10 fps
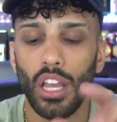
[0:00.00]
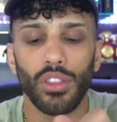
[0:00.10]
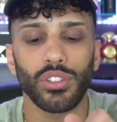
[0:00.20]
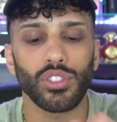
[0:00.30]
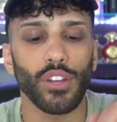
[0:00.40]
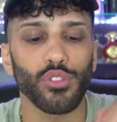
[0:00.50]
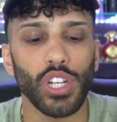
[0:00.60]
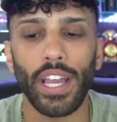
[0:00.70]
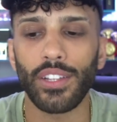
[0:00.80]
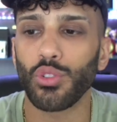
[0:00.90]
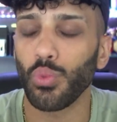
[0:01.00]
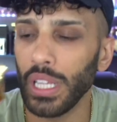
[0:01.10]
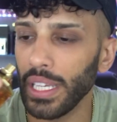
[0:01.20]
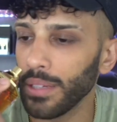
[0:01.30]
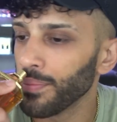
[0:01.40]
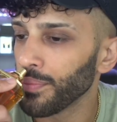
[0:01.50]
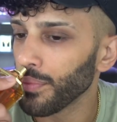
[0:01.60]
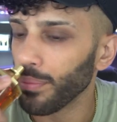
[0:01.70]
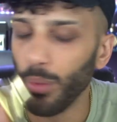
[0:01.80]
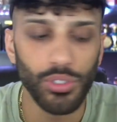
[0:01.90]
This stuff shines really
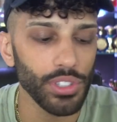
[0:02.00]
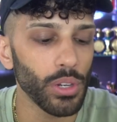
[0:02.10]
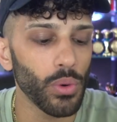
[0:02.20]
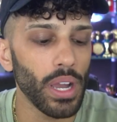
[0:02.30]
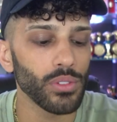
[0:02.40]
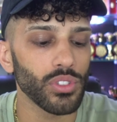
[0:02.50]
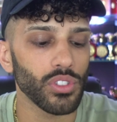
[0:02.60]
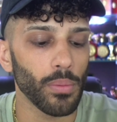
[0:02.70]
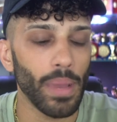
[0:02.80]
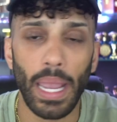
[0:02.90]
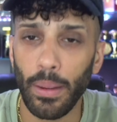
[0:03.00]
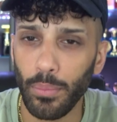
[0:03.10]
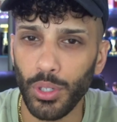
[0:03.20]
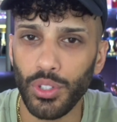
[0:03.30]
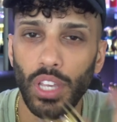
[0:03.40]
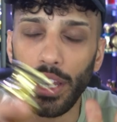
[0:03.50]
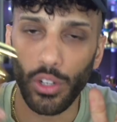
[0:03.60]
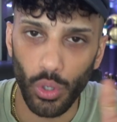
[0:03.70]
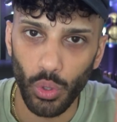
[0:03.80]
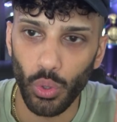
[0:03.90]
mostly around some ambers
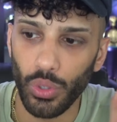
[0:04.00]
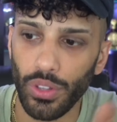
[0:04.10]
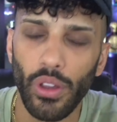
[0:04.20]
and oud.